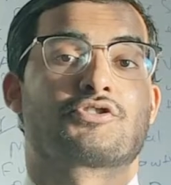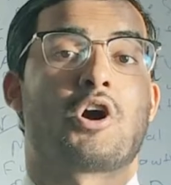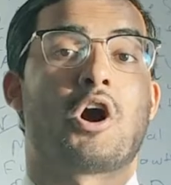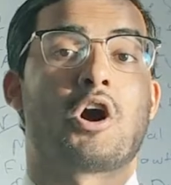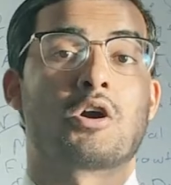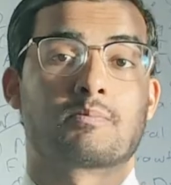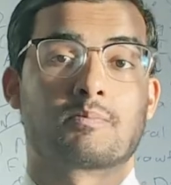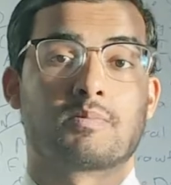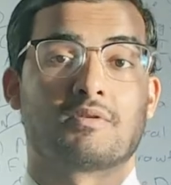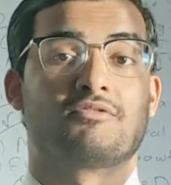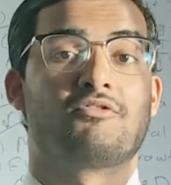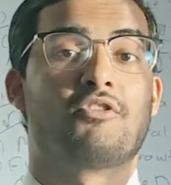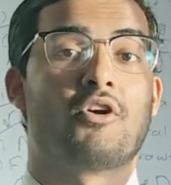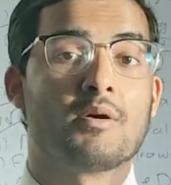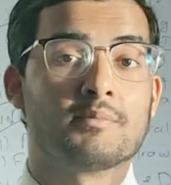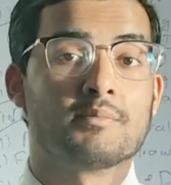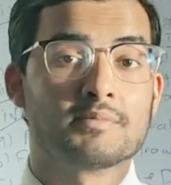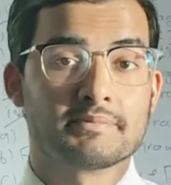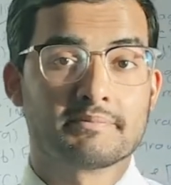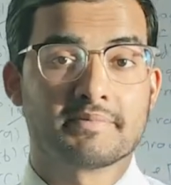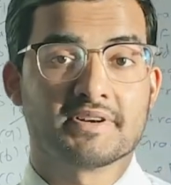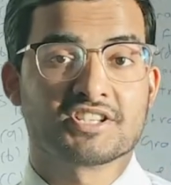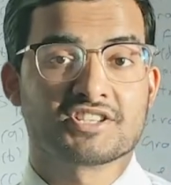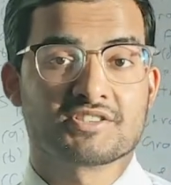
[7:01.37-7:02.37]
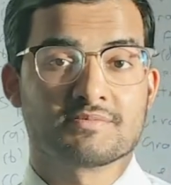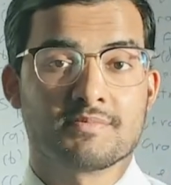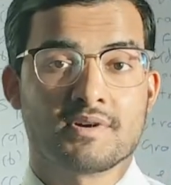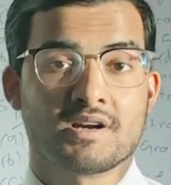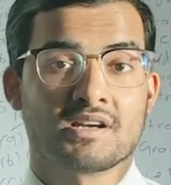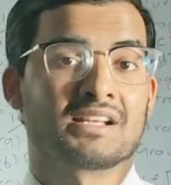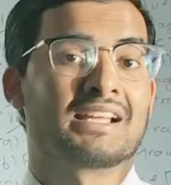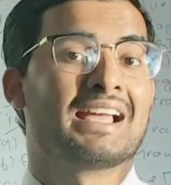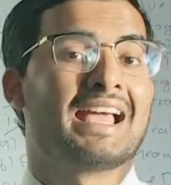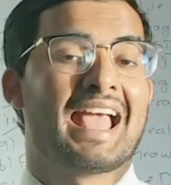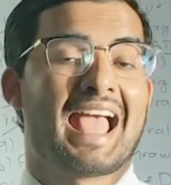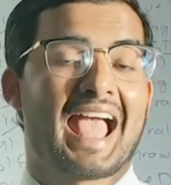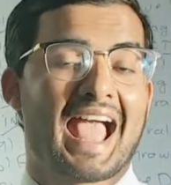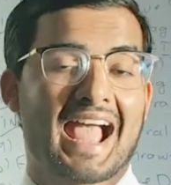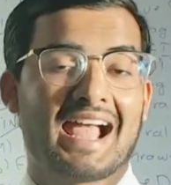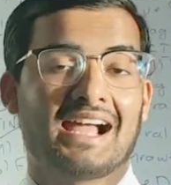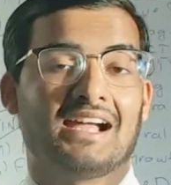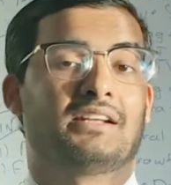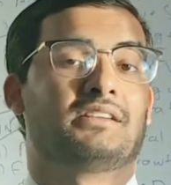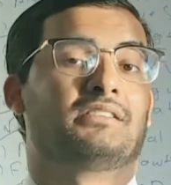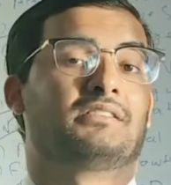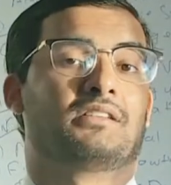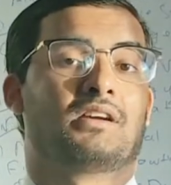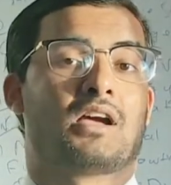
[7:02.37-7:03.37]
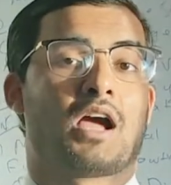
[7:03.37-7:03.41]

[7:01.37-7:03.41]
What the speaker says: to outperform the benchmark, and